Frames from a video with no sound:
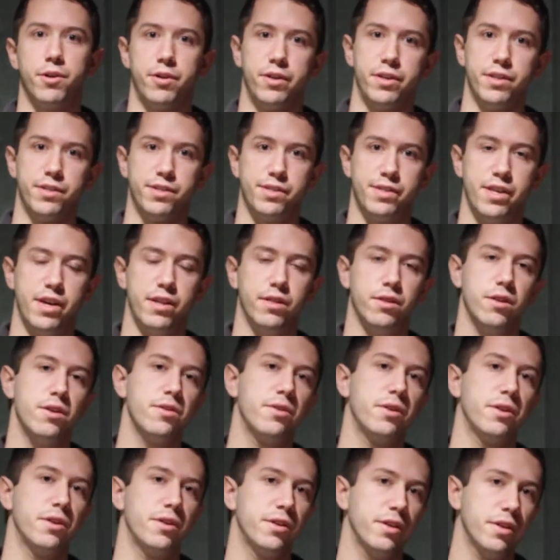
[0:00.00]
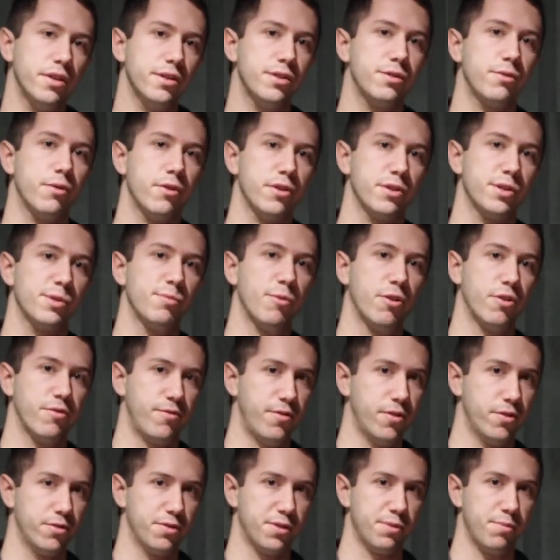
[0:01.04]
is then loaded into our
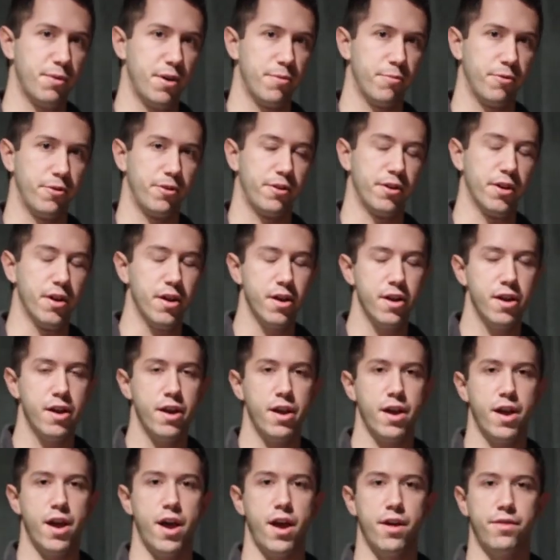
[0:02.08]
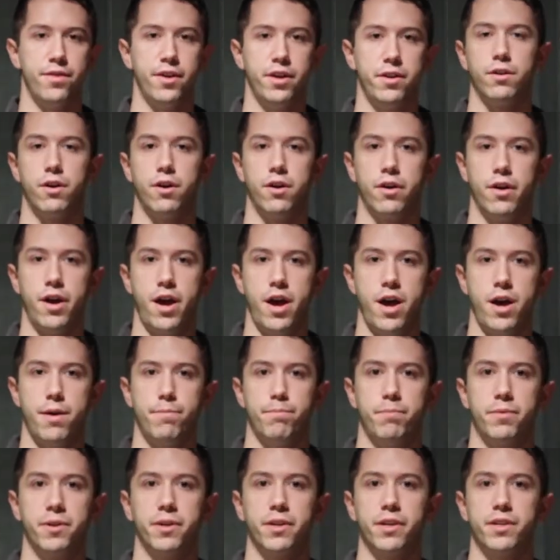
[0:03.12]
smartphone's memory, and then our app
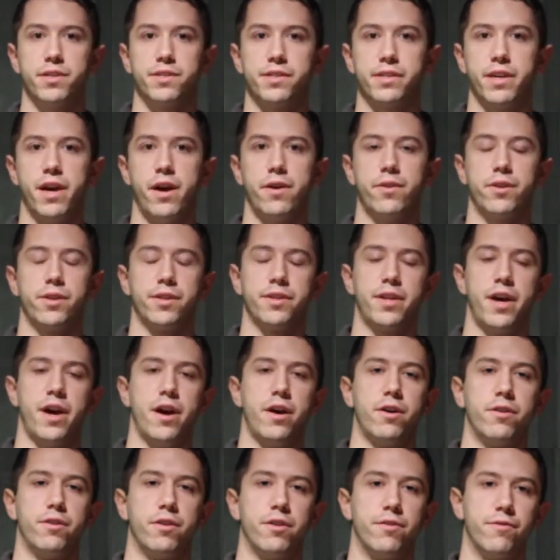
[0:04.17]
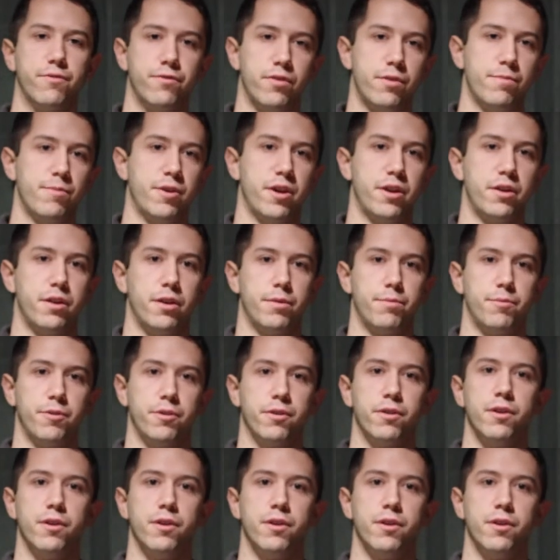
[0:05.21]
begins counting down from that number.